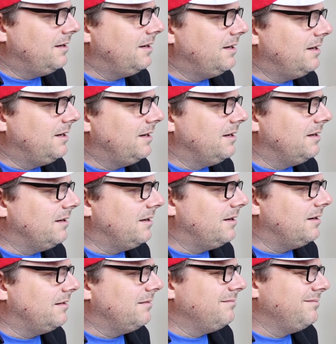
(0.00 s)

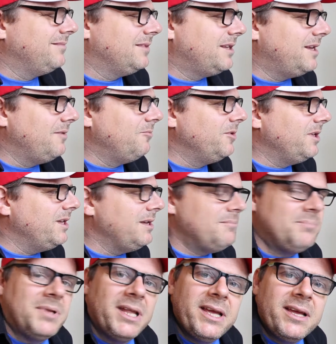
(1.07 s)
can really
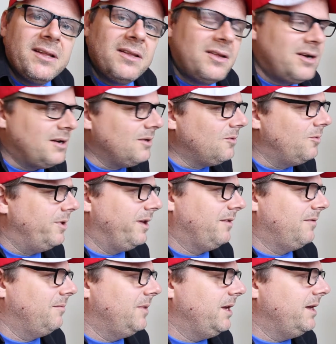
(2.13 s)
play along
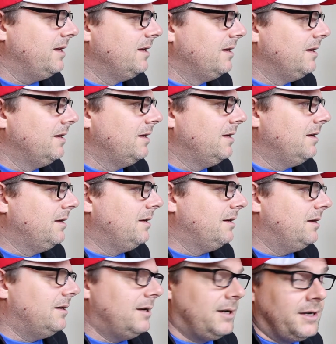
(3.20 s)
with me?
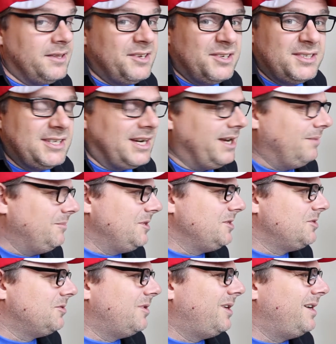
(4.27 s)
Other diamond
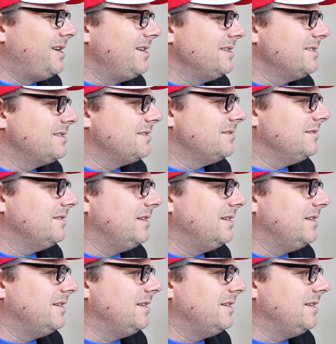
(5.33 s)
draws,